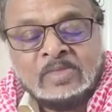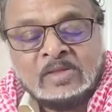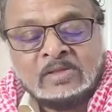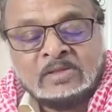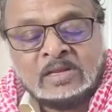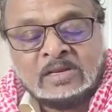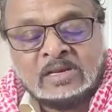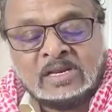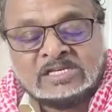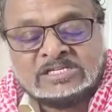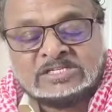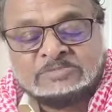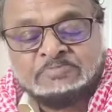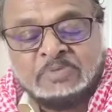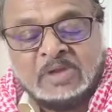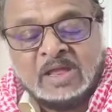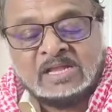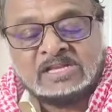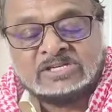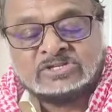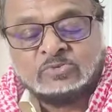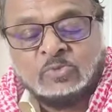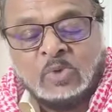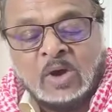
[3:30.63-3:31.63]
that
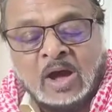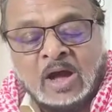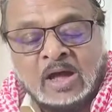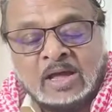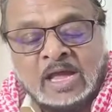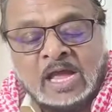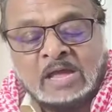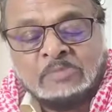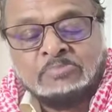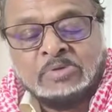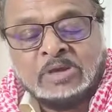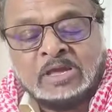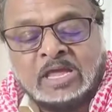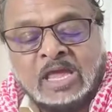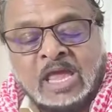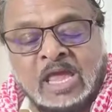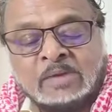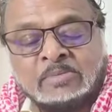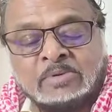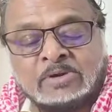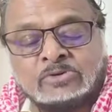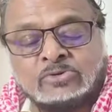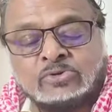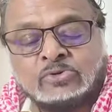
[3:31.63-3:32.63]
explains why I
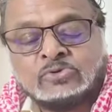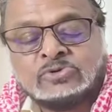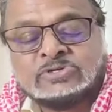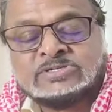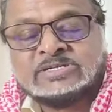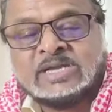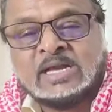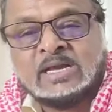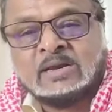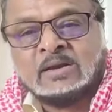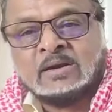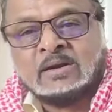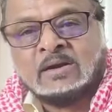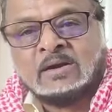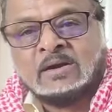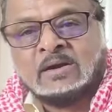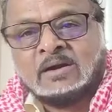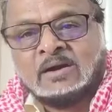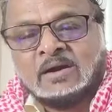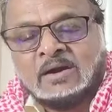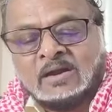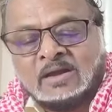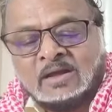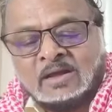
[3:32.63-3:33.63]
became a
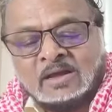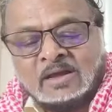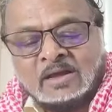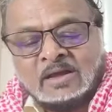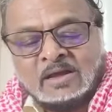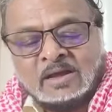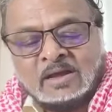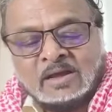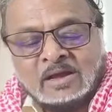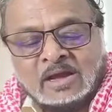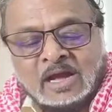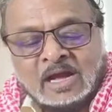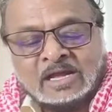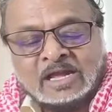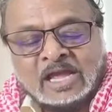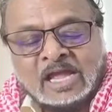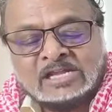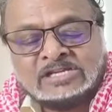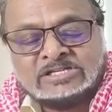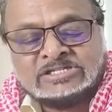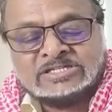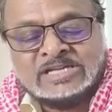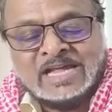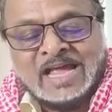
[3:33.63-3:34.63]
crusader
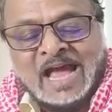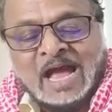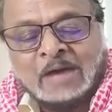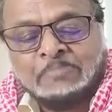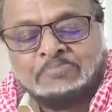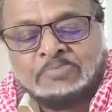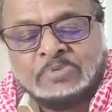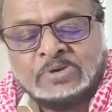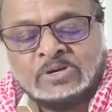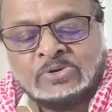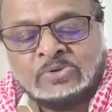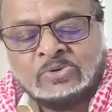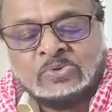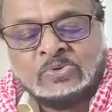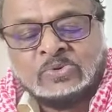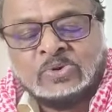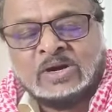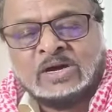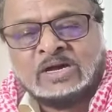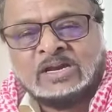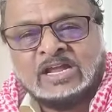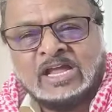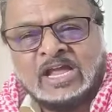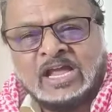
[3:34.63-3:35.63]
against the APNU
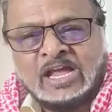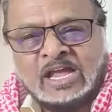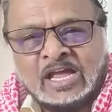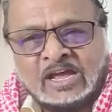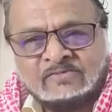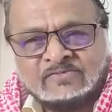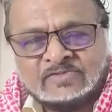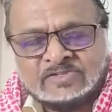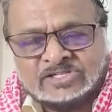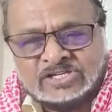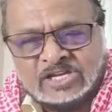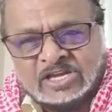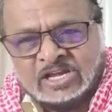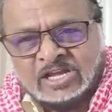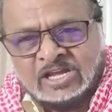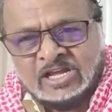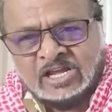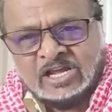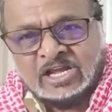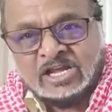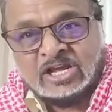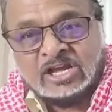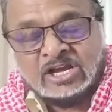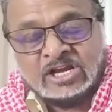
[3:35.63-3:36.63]
and
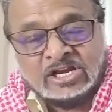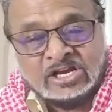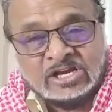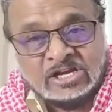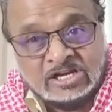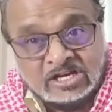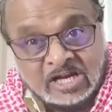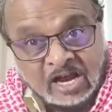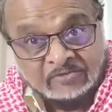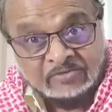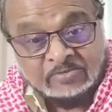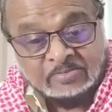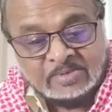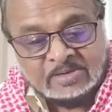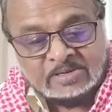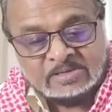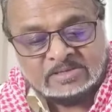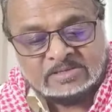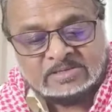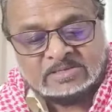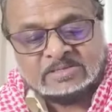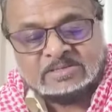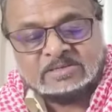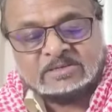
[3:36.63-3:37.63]
AFC
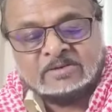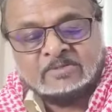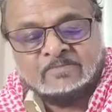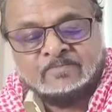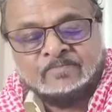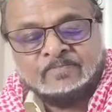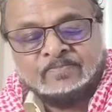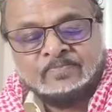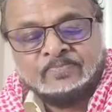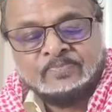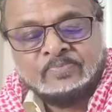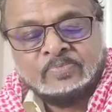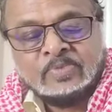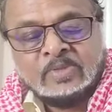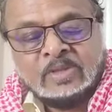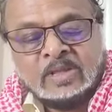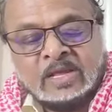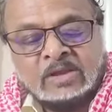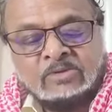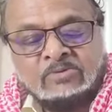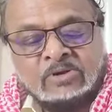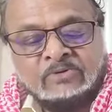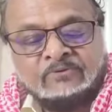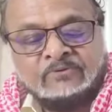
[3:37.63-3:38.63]
government.
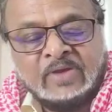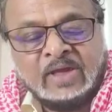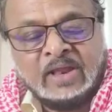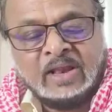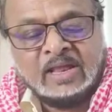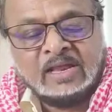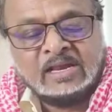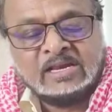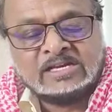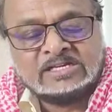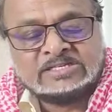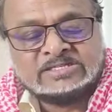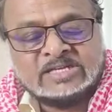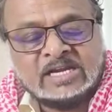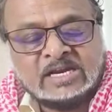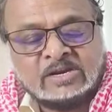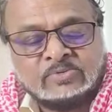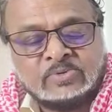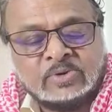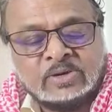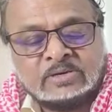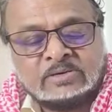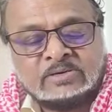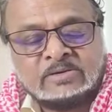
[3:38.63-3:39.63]
In revealing the
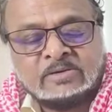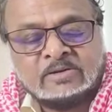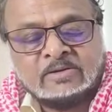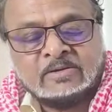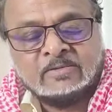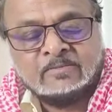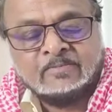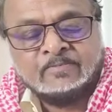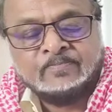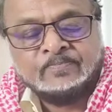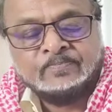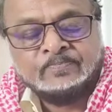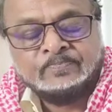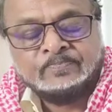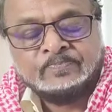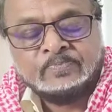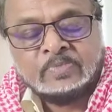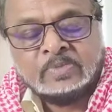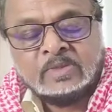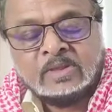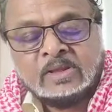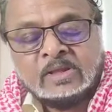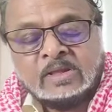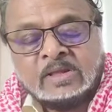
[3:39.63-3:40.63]
secret,
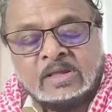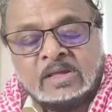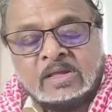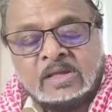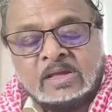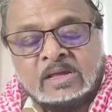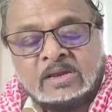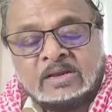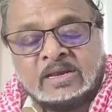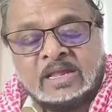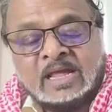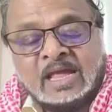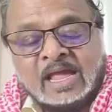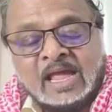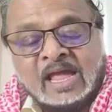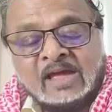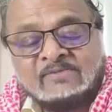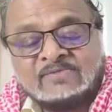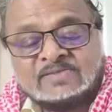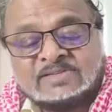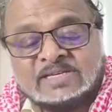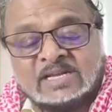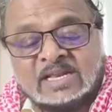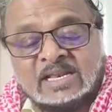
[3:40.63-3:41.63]
the
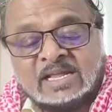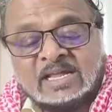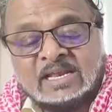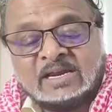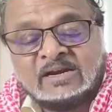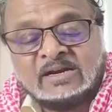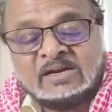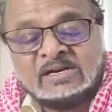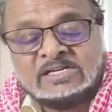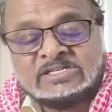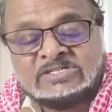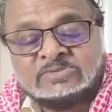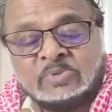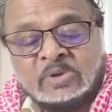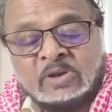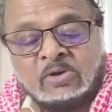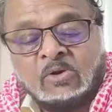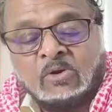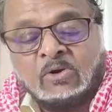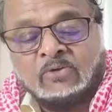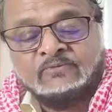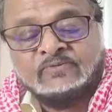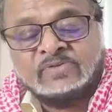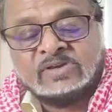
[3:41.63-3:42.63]
AFC leaders will
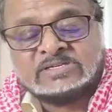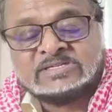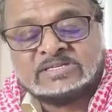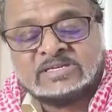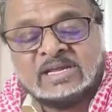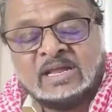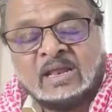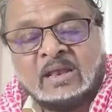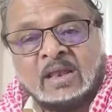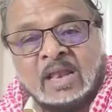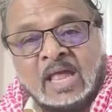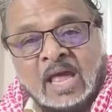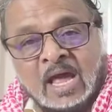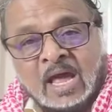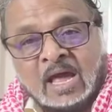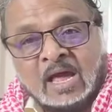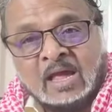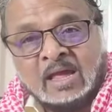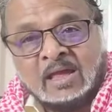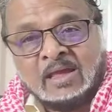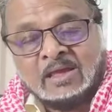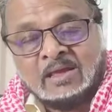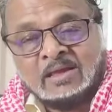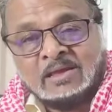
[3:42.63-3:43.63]
obviously
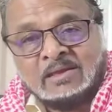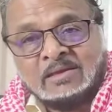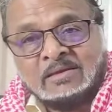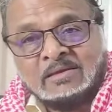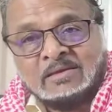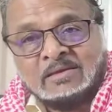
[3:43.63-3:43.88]
lie.